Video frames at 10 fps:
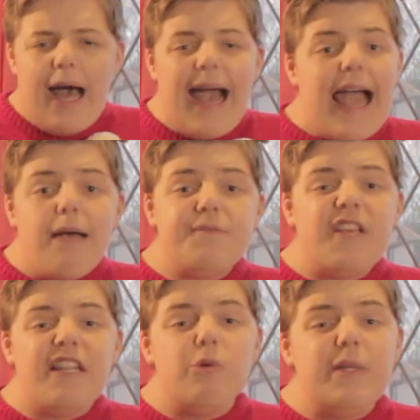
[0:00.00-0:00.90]
I
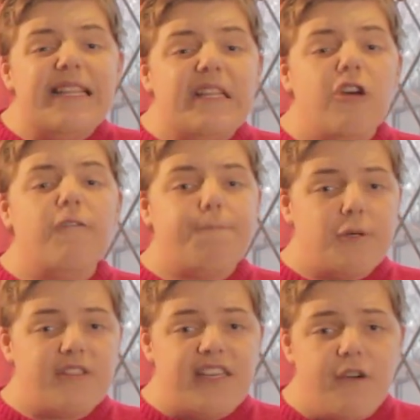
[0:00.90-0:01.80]
absolutely love
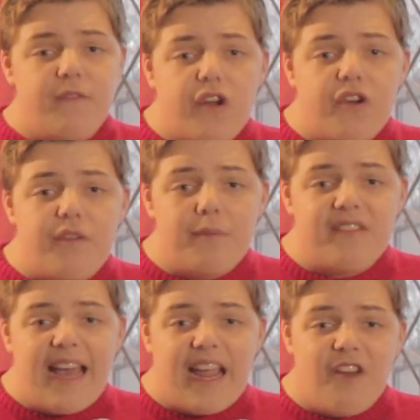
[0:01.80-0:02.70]
putting up the
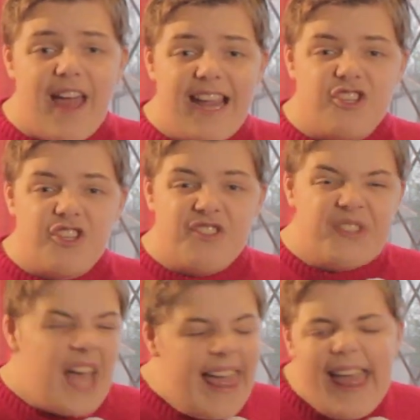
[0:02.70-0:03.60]
Christmas
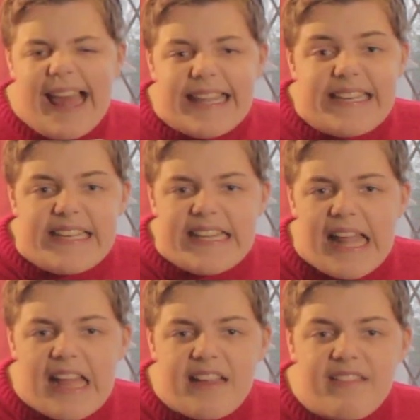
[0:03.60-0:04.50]
decorations. LED
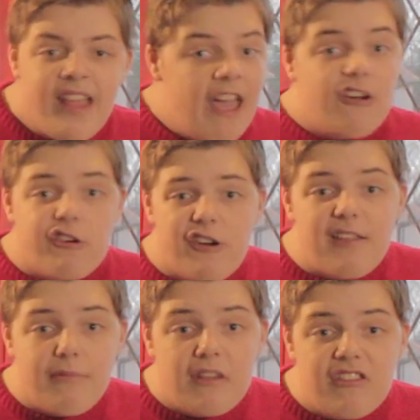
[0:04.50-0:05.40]
lights,
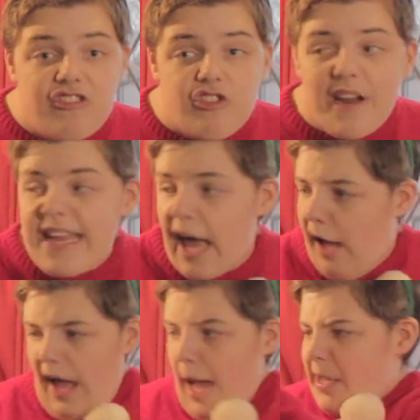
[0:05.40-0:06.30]
Christmas tree.
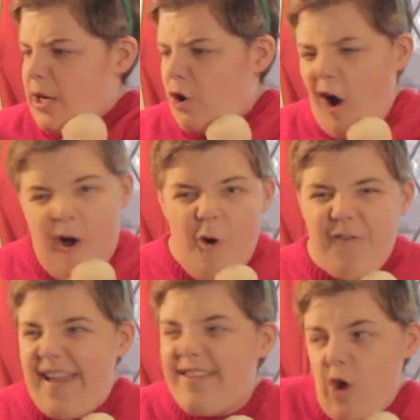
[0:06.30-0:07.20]
I mean, look at all
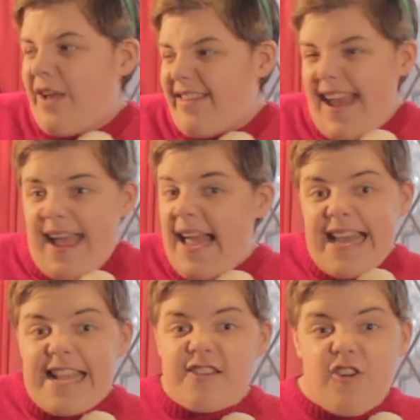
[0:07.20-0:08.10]
these, look at it!
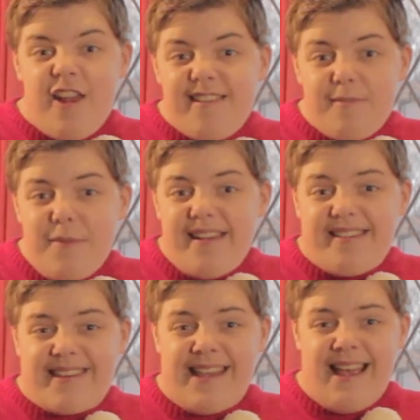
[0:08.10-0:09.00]
It's Christmas!